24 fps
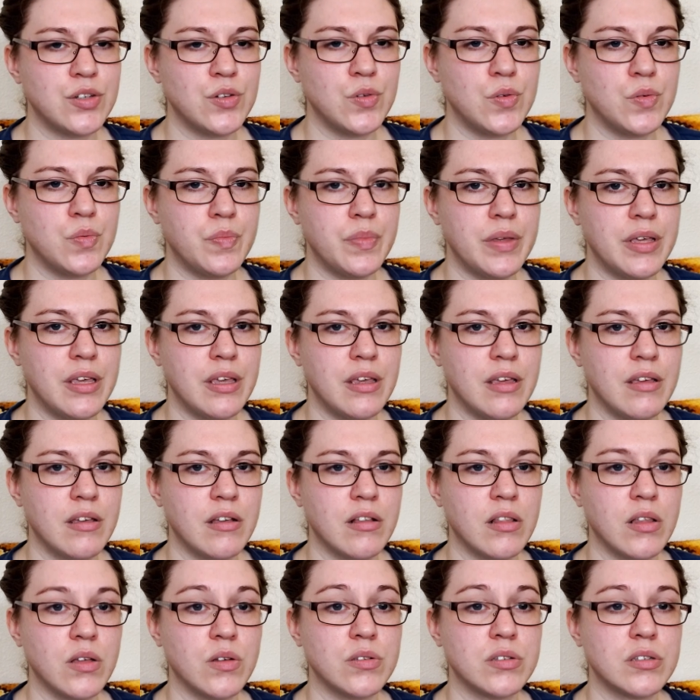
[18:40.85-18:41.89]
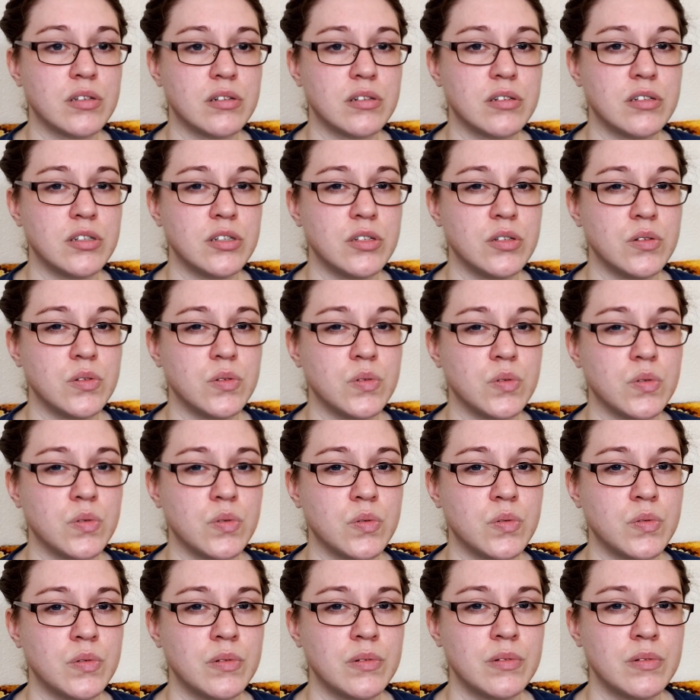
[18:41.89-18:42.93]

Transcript: to be closer to